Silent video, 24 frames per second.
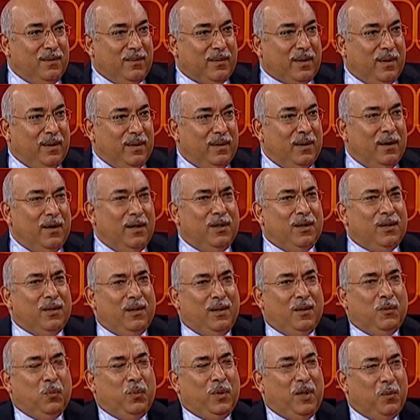Okay?
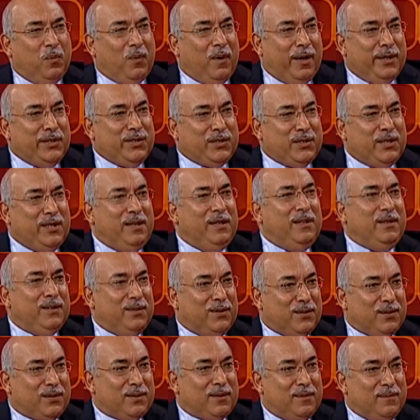We want
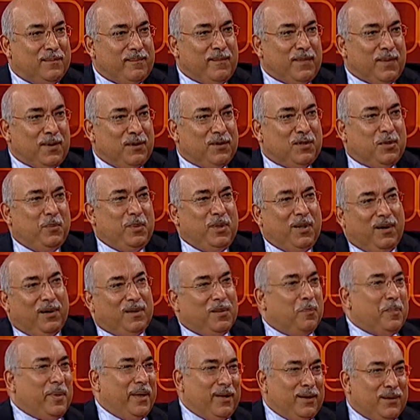genius to be on
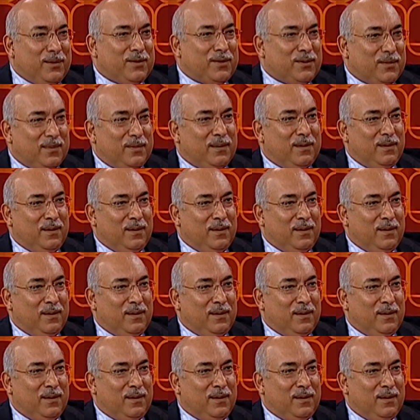the bench.